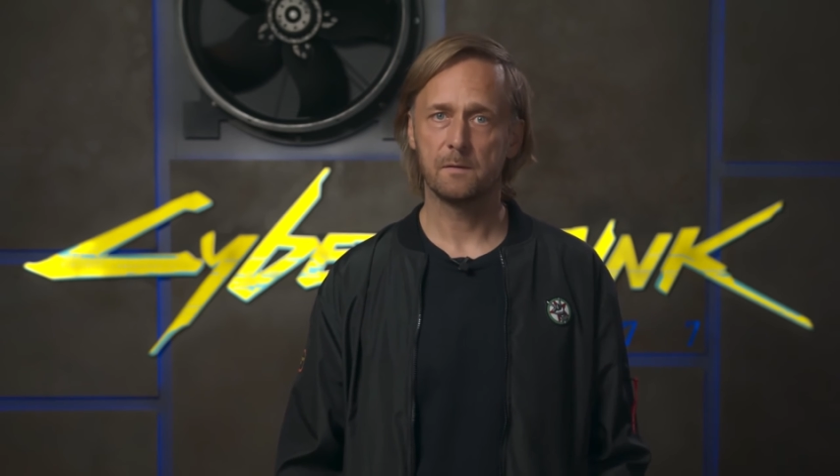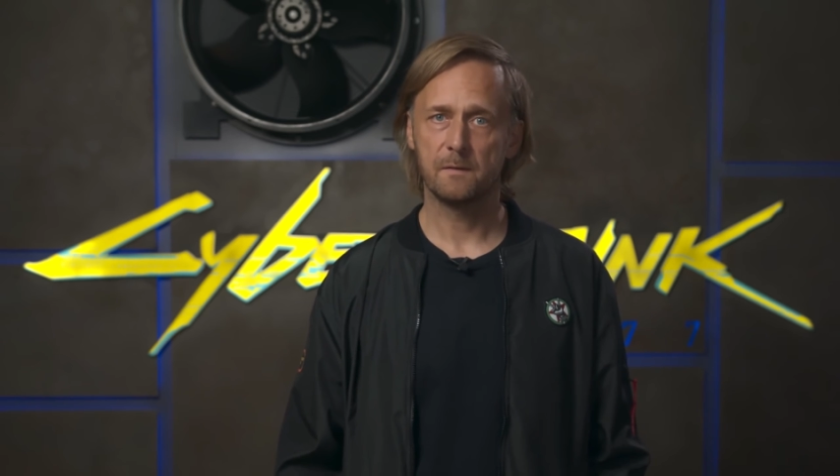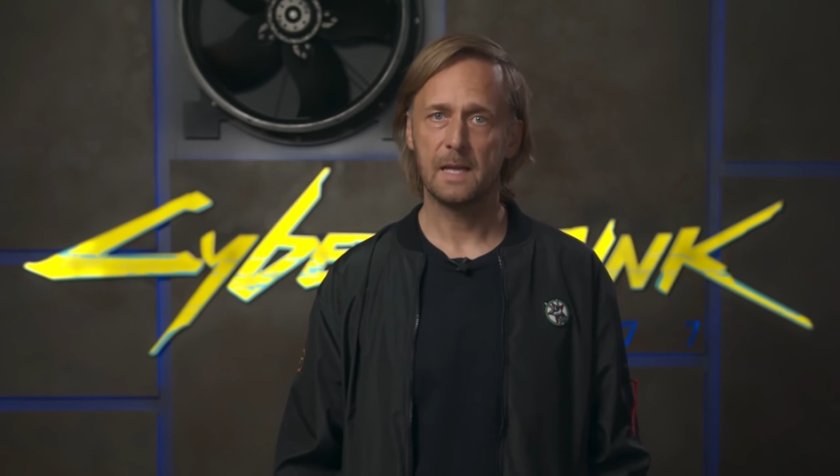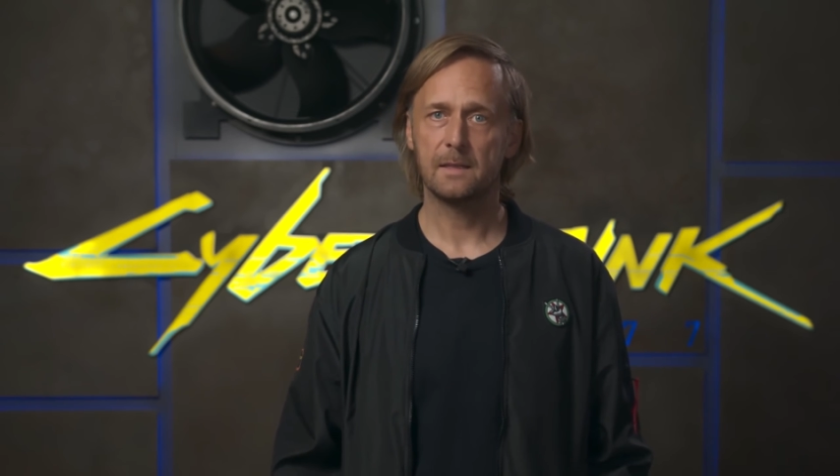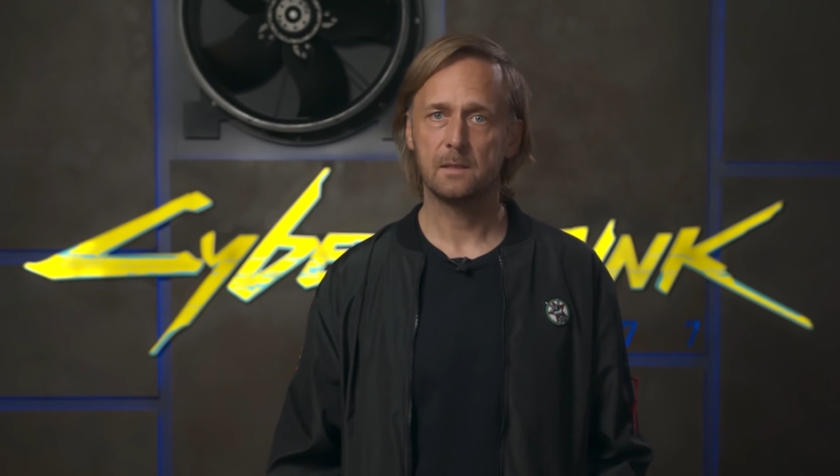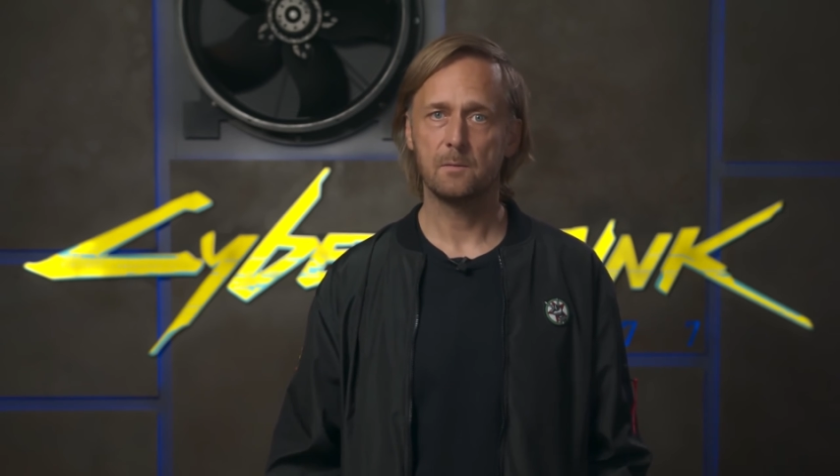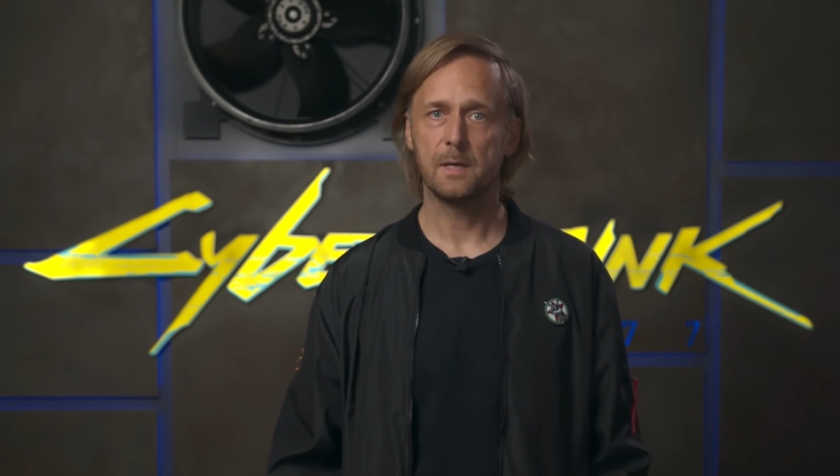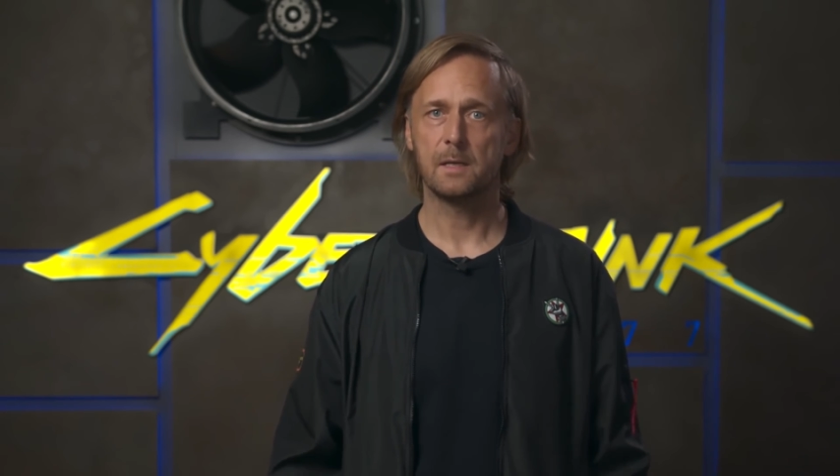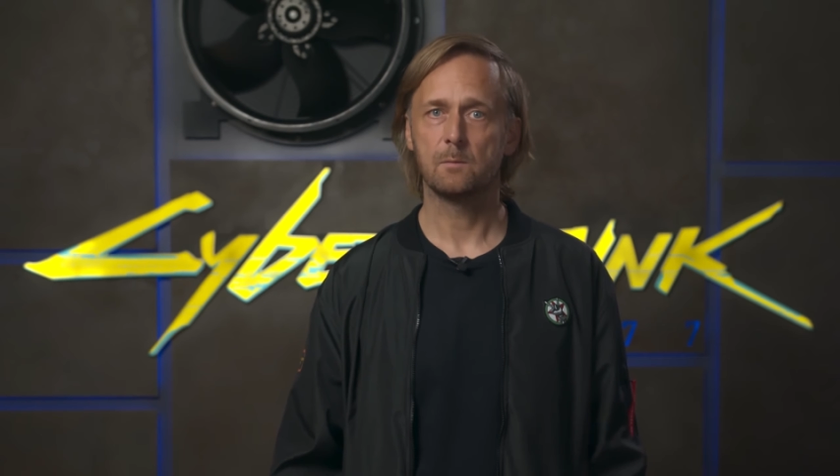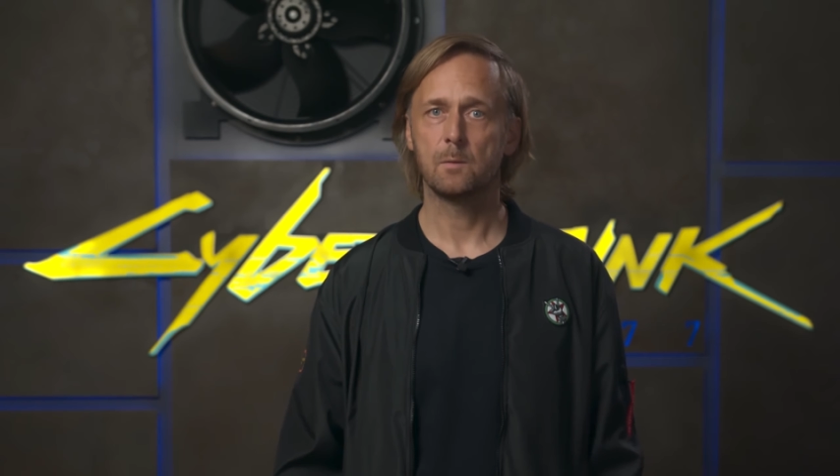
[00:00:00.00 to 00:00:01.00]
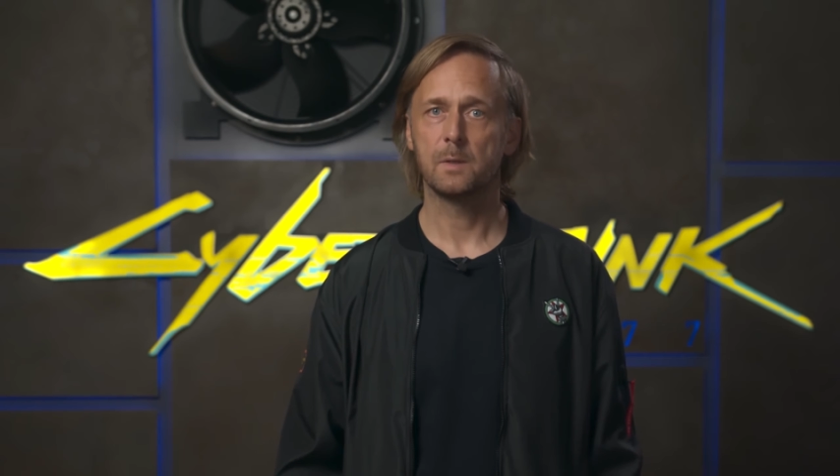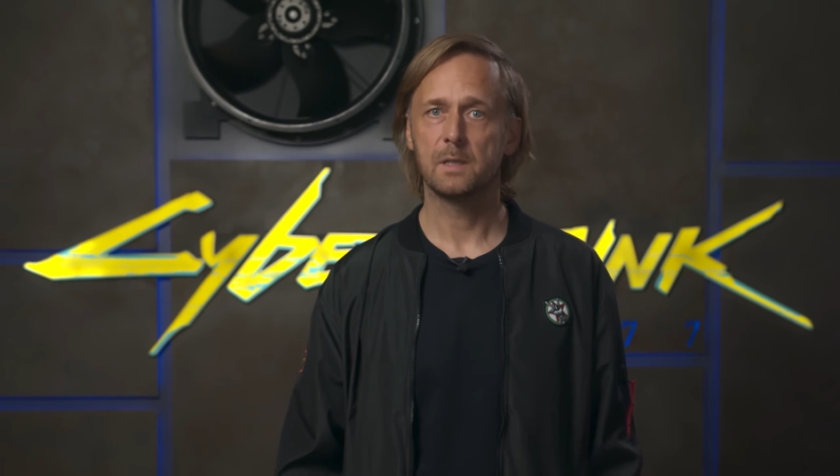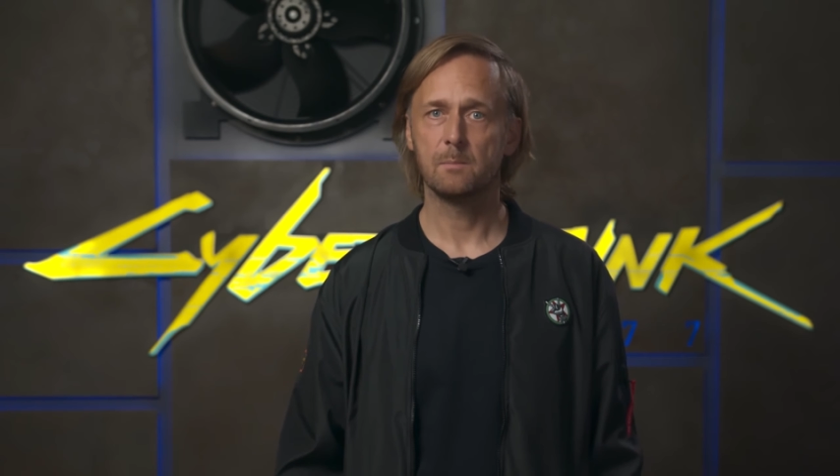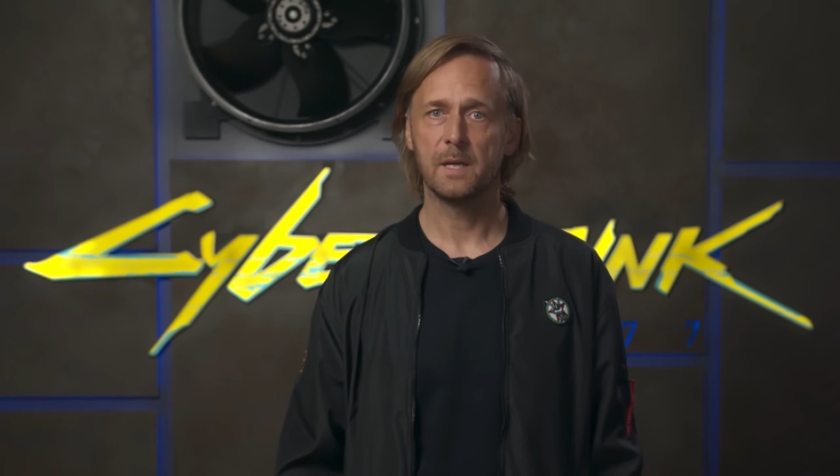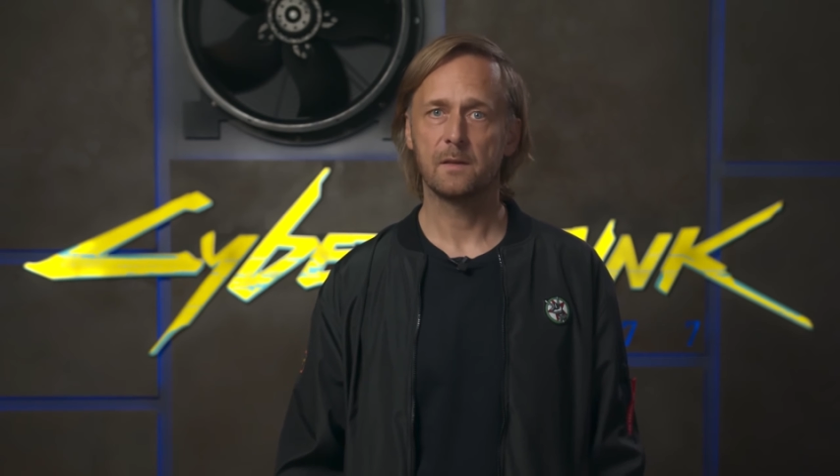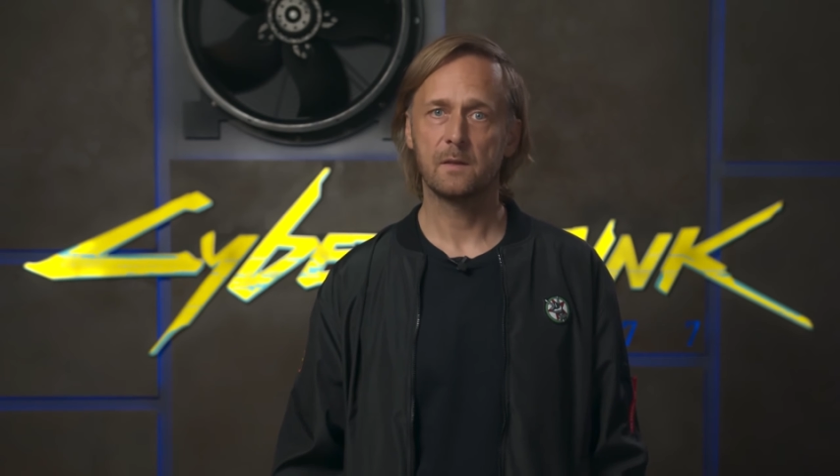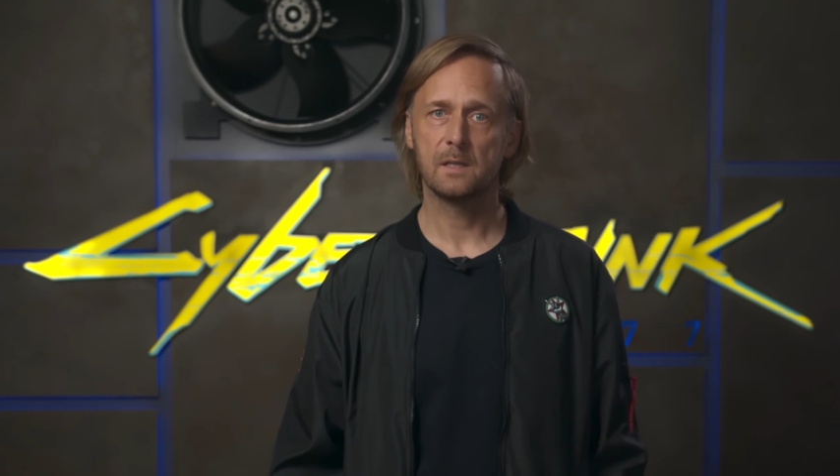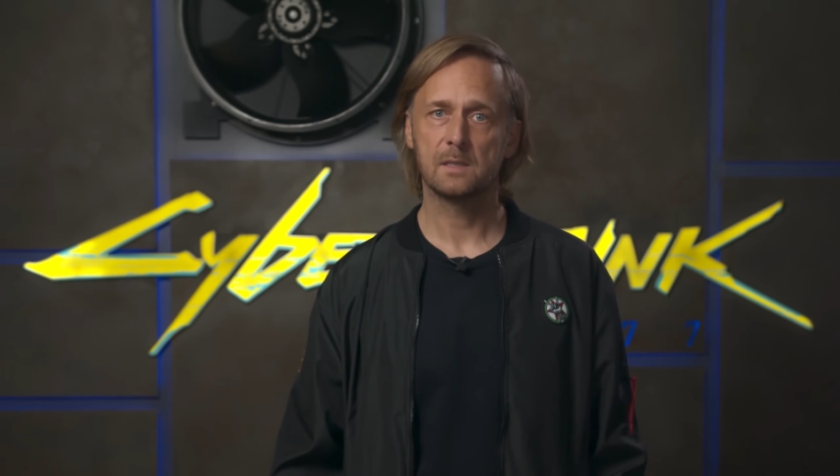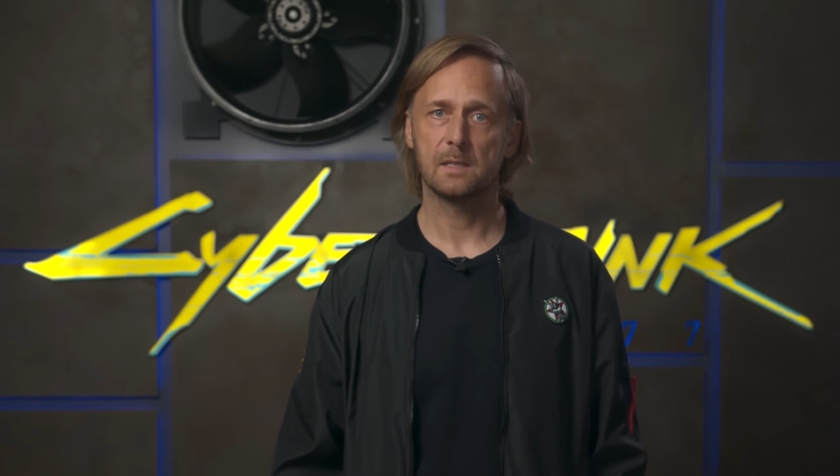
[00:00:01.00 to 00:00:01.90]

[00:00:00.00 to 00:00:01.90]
flat terrain where we can make things